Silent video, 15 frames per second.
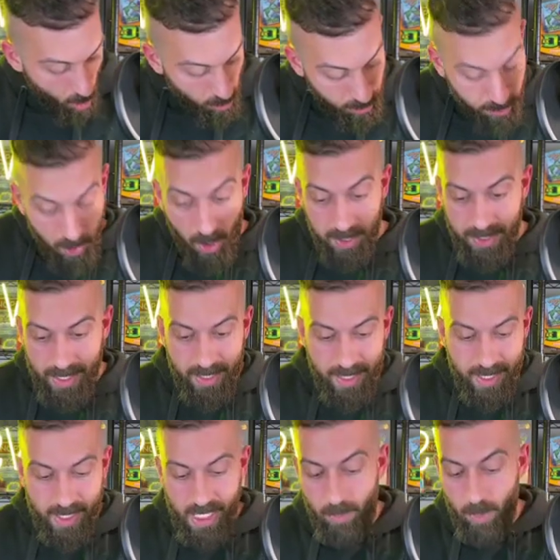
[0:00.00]
your cards in this
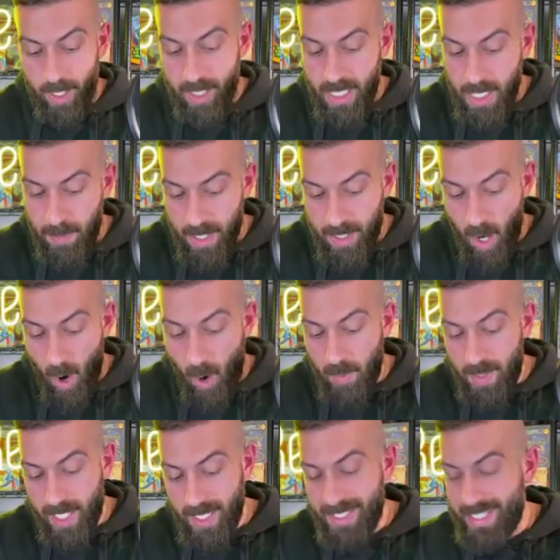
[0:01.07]
sleeve. We're going to keep it going
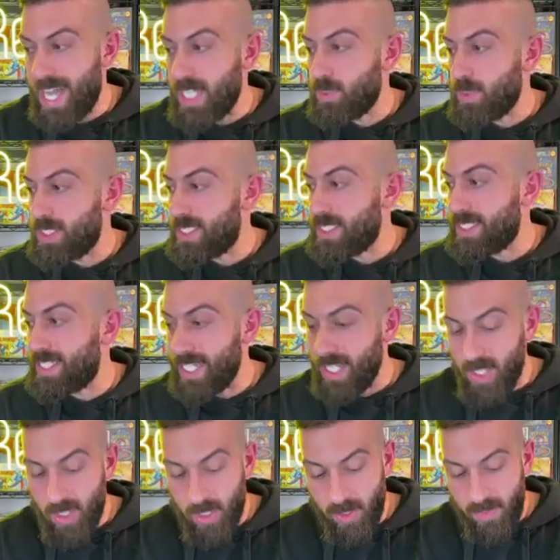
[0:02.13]
because, guys, we
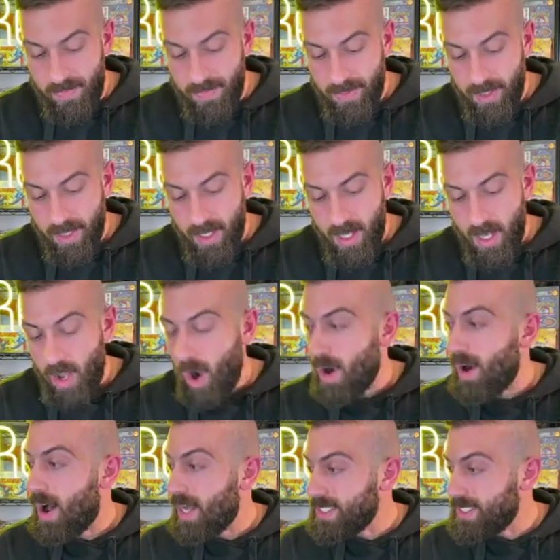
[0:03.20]
still are
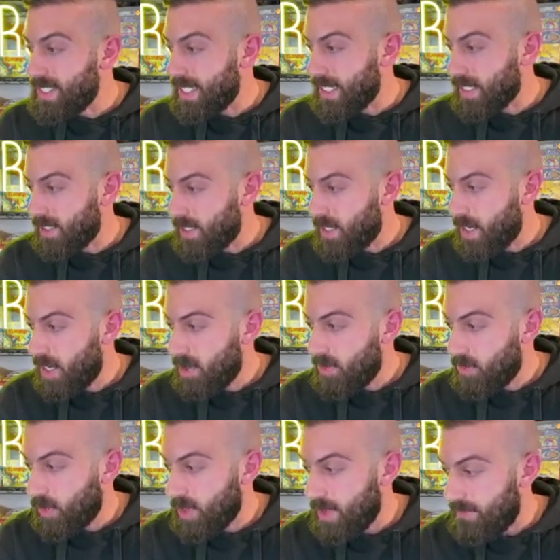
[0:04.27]
hunting
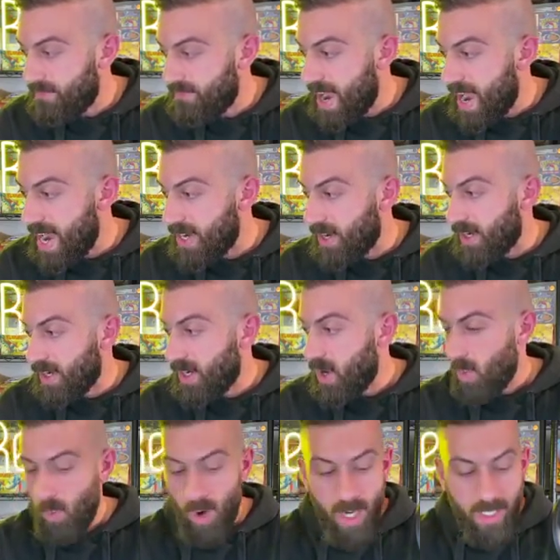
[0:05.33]
for the fire.
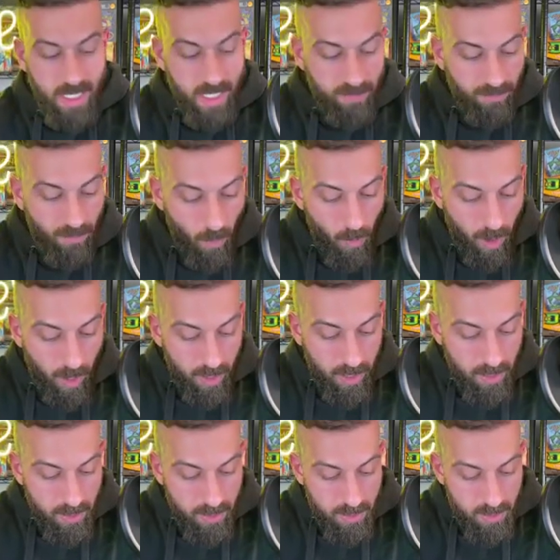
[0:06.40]
We're hunting for
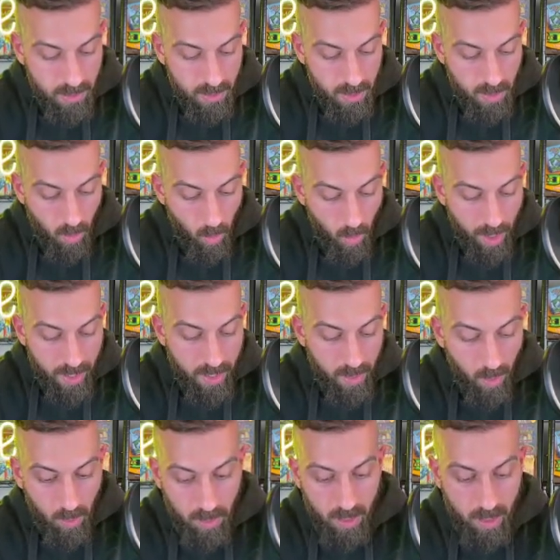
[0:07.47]
the one and
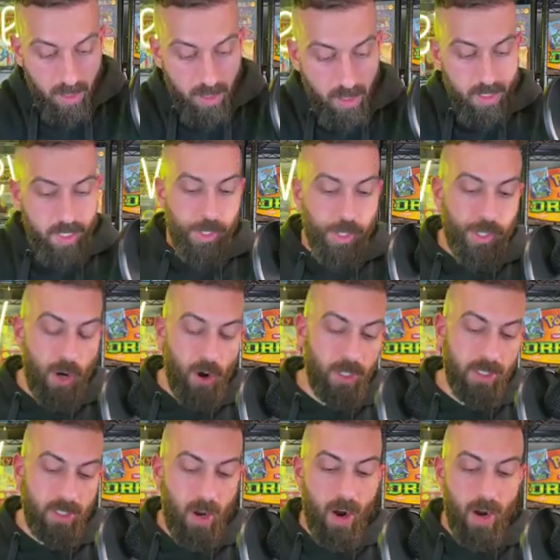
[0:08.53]
only
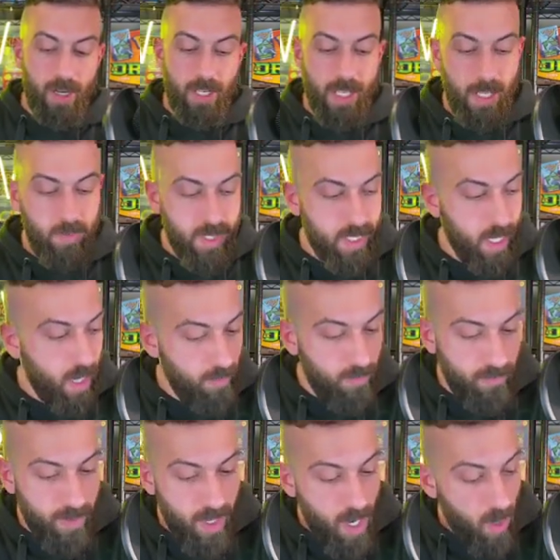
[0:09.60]
Charizard himself.
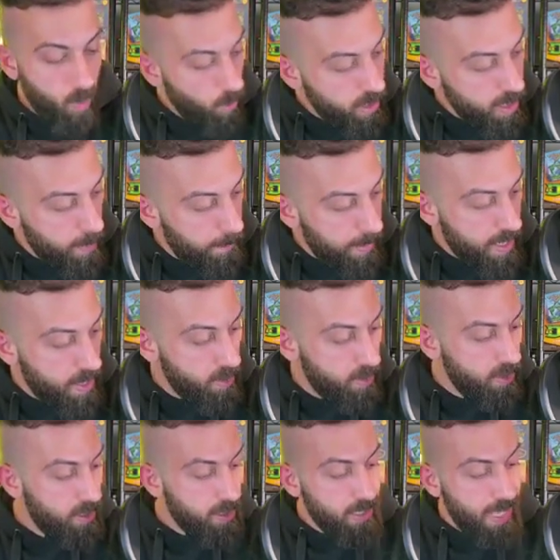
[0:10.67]
Will he appear
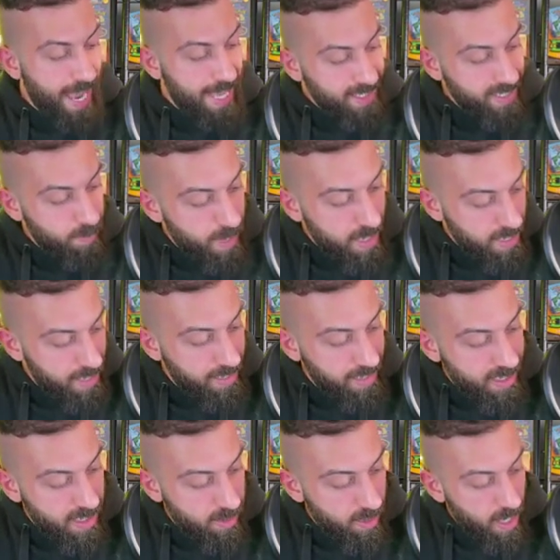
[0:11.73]
last minute in
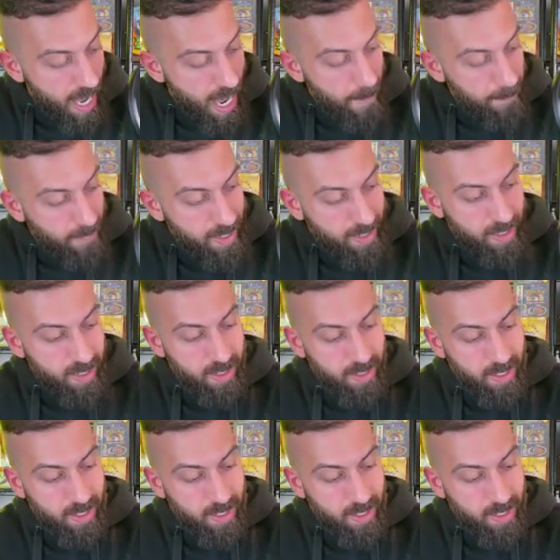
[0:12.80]
this epic